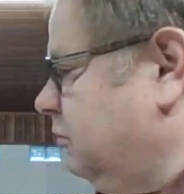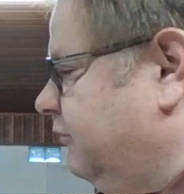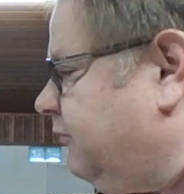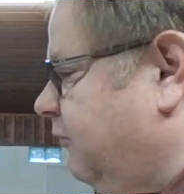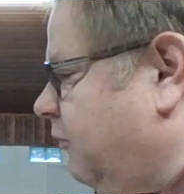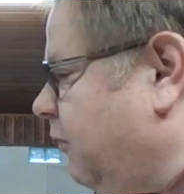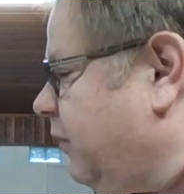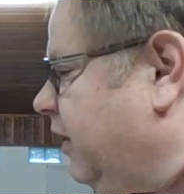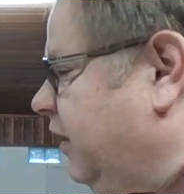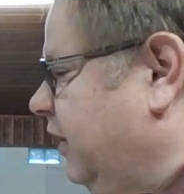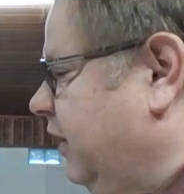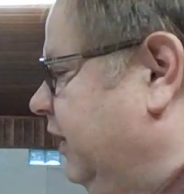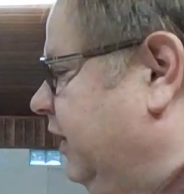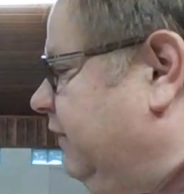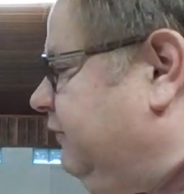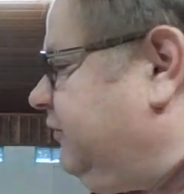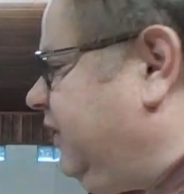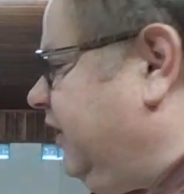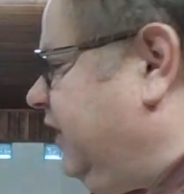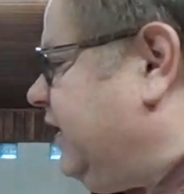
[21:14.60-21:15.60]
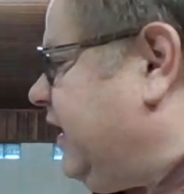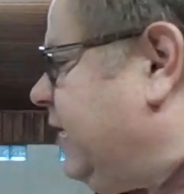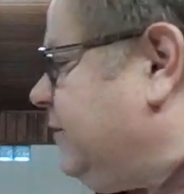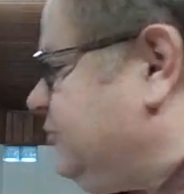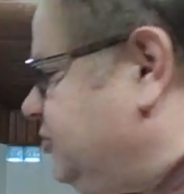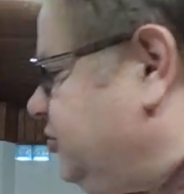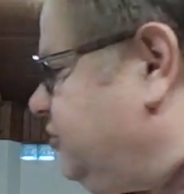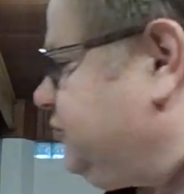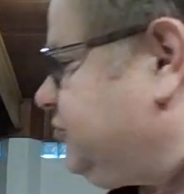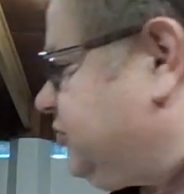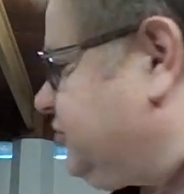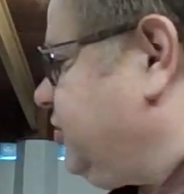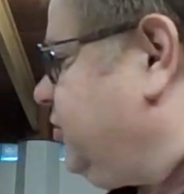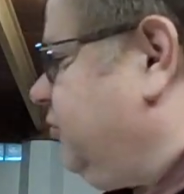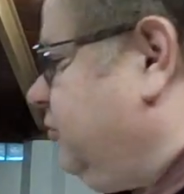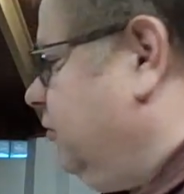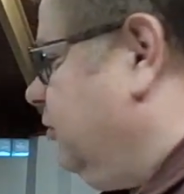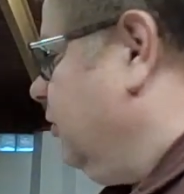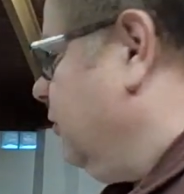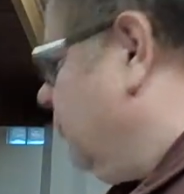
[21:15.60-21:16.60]
before he leaves, he names you
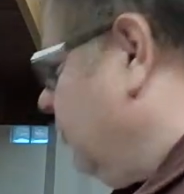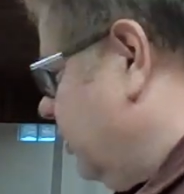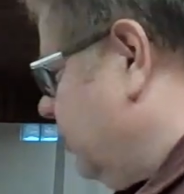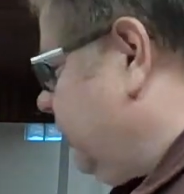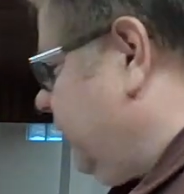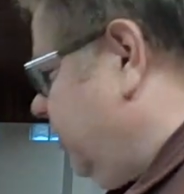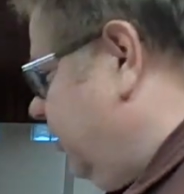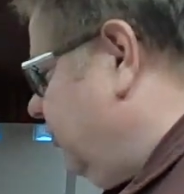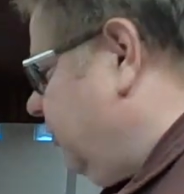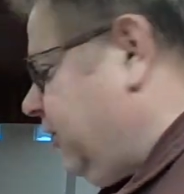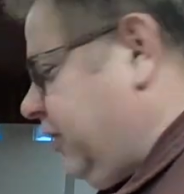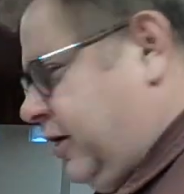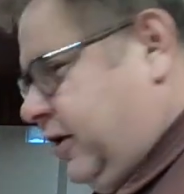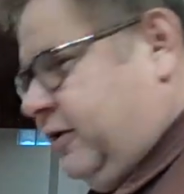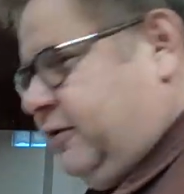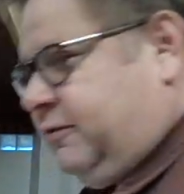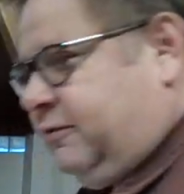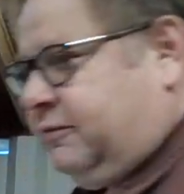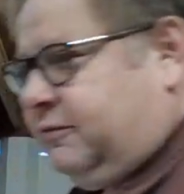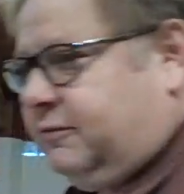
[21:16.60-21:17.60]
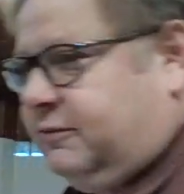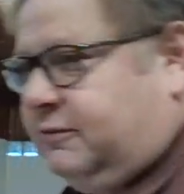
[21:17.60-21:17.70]
Sue? What do you do then?